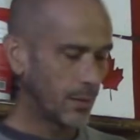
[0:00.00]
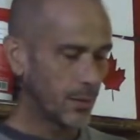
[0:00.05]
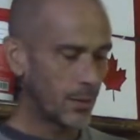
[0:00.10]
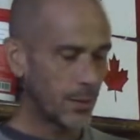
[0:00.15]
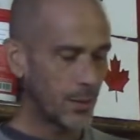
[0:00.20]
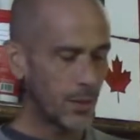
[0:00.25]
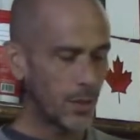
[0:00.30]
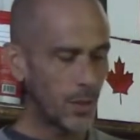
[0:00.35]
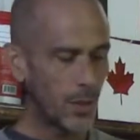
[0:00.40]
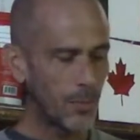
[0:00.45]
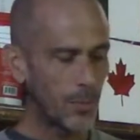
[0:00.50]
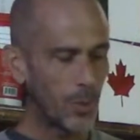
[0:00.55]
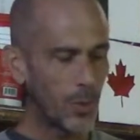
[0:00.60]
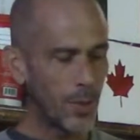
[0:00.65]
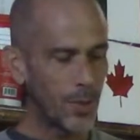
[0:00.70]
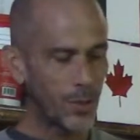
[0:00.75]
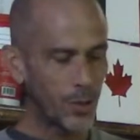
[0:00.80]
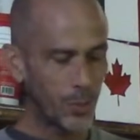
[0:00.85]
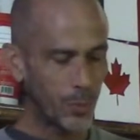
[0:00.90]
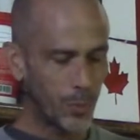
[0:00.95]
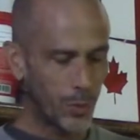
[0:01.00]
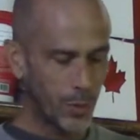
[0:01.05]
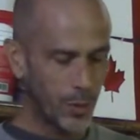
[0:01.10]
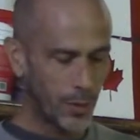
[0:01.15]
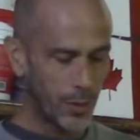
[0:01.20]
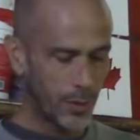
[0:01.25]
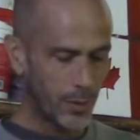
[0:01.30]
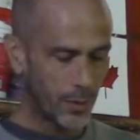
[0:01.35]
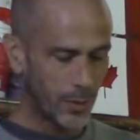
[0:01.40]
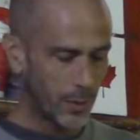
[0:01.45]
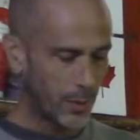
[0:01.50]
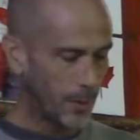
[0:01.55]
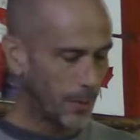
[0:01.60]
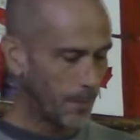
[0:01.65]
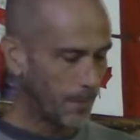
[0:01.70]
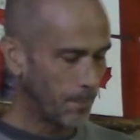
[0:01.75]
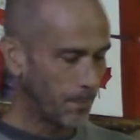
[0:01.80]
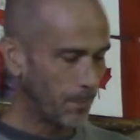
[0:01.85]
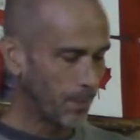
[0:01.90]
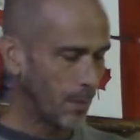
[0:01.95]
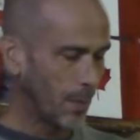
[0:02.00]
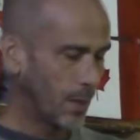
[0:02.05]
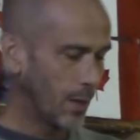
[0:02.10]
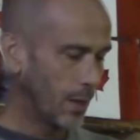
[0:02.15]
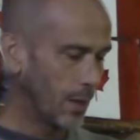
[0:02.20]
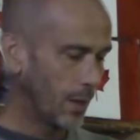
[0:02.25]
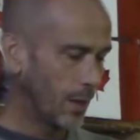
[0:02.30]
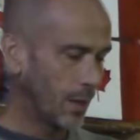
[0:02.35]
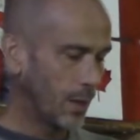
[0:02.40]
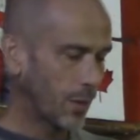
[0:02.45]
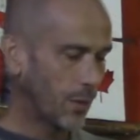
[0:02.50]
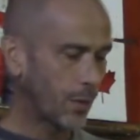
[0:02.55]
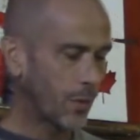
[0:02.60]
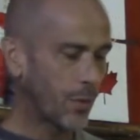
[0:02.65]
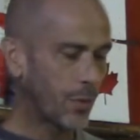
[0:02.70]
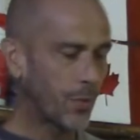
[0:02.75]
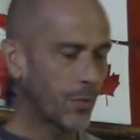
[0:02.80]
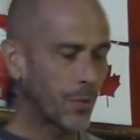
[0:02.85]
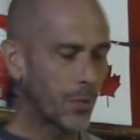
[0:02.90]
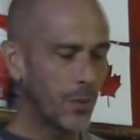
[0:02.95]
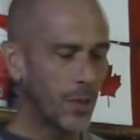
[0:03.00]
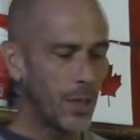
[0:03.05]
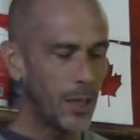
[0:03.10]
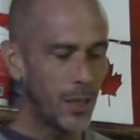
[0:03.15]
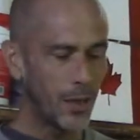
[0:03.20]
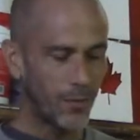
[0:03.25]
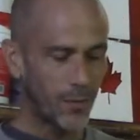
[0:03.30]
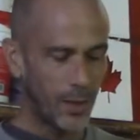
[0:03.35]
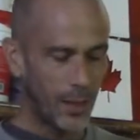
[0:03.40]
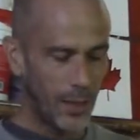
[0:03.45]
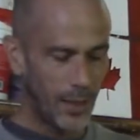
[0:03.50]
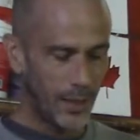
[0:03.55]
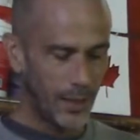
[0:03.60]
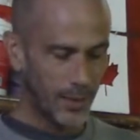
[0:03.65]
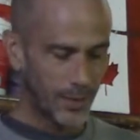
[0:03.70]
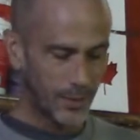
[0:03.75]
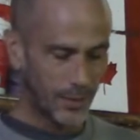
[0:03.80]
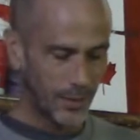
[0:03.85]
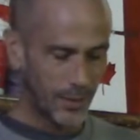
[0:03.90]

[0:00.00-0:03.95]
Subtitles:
So I'm going to put 3 of these,